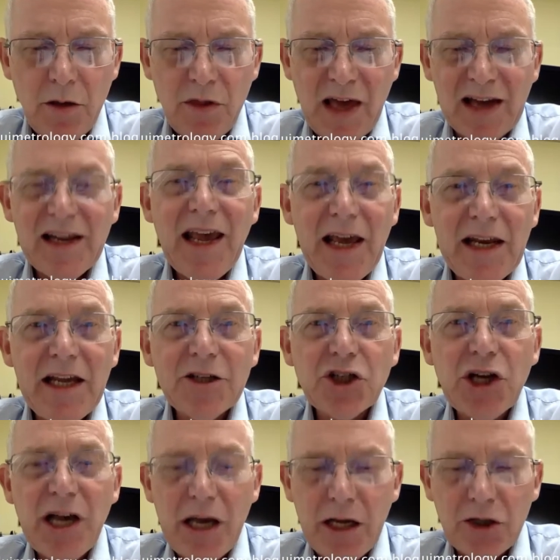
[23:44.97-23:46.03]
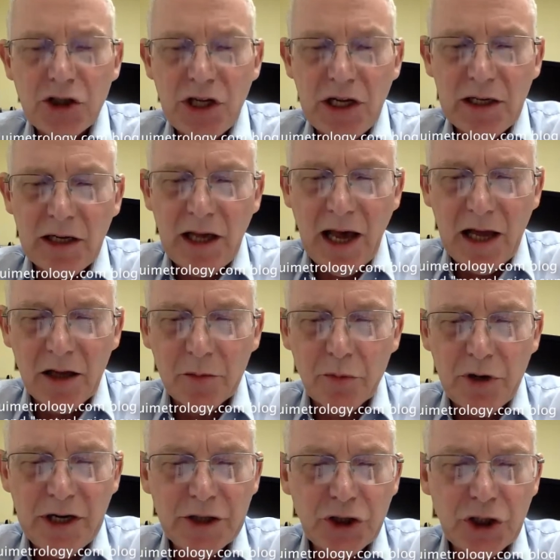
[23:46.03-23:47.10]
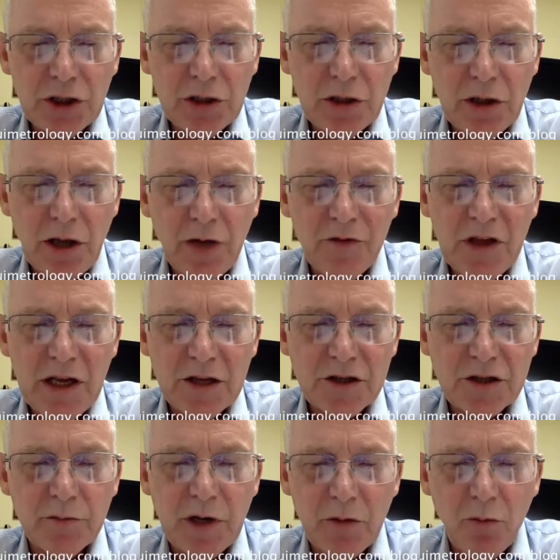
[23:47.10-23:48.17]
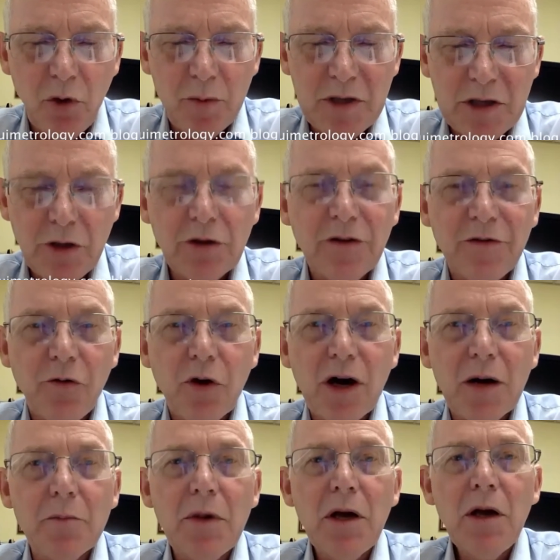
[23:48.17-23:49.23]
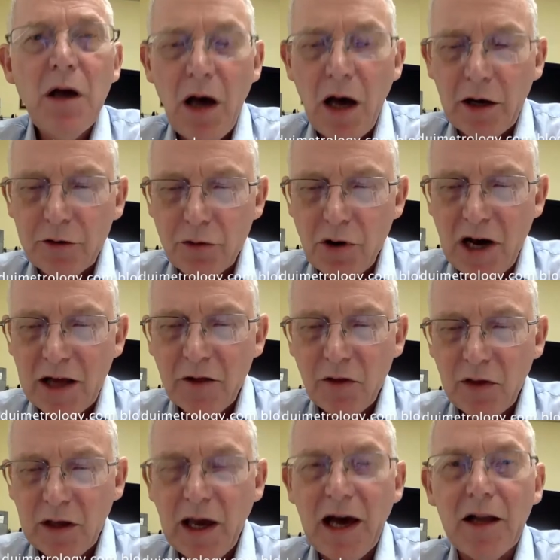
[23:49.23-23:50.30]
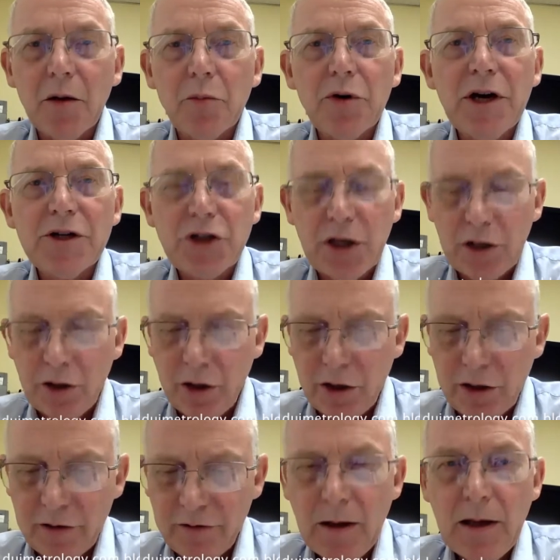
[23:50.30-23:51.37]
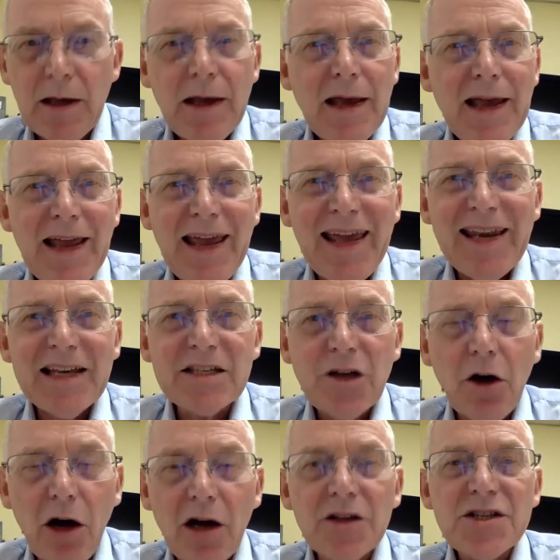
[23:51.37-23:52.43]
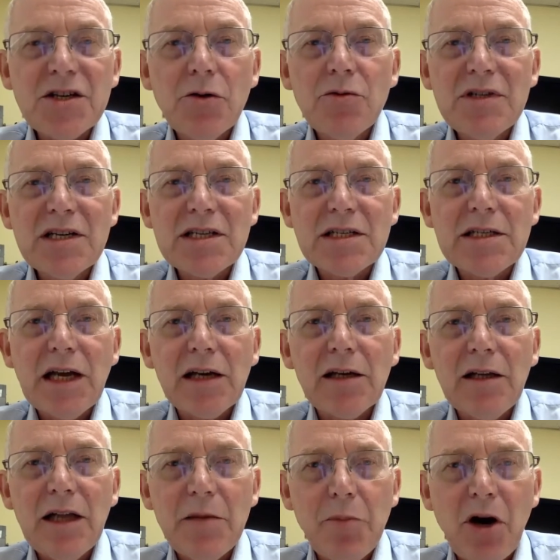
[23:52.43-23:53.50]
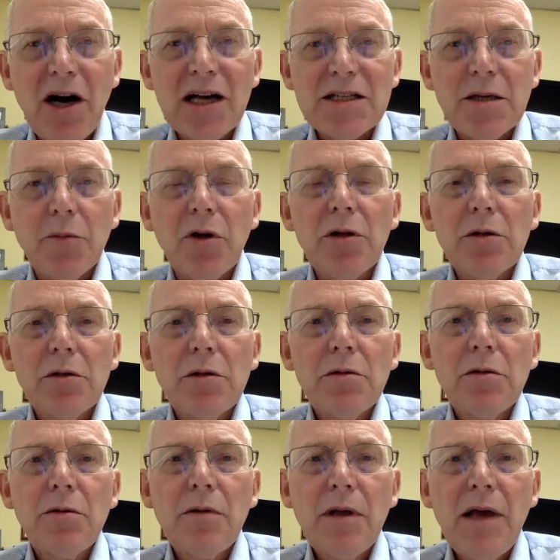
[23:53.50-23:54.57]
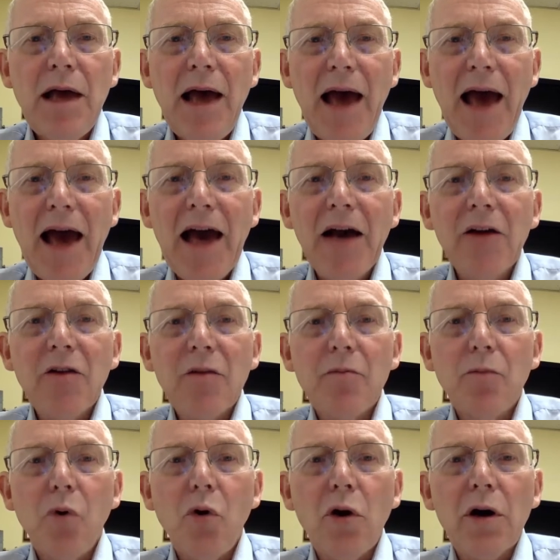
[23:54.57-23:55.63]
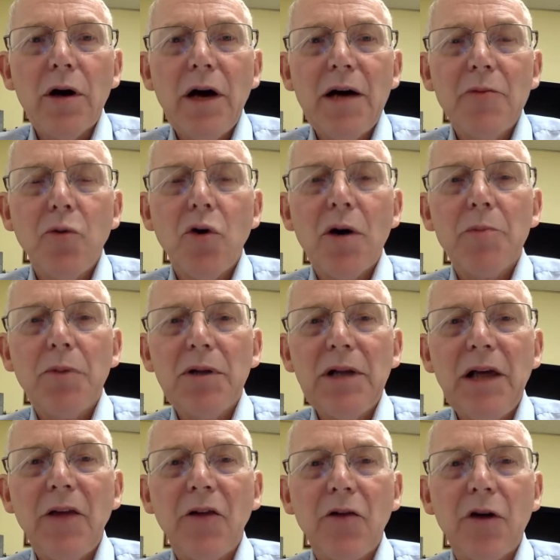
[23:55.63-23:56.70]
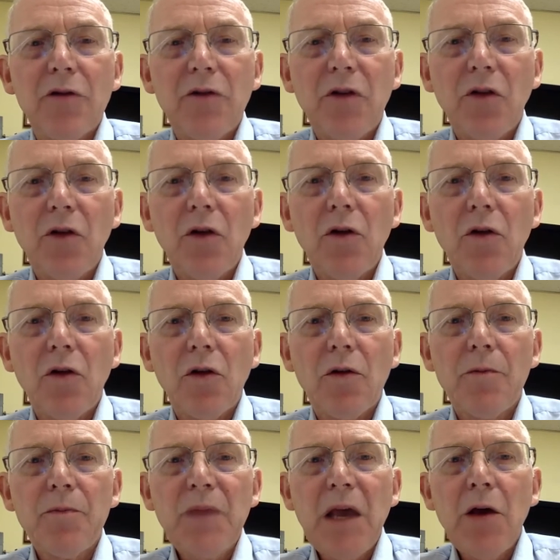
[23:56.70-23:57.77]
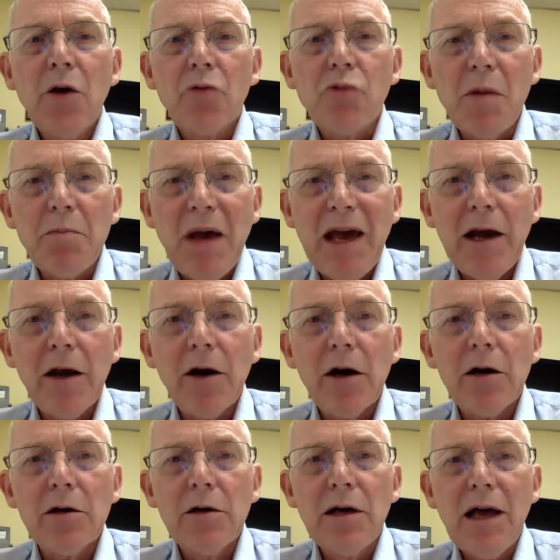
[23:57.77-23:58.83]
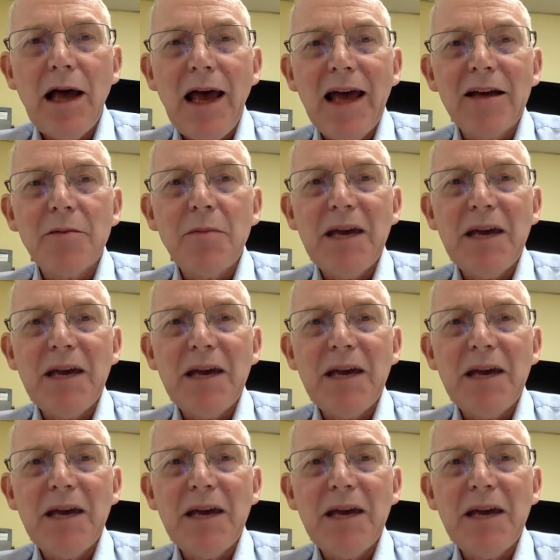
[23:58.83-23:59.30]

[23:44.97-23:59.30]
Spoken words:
that any change in calibration of the instrument will be uniform across the calibration curve? It is also distinctly possible, as more and more police services repair and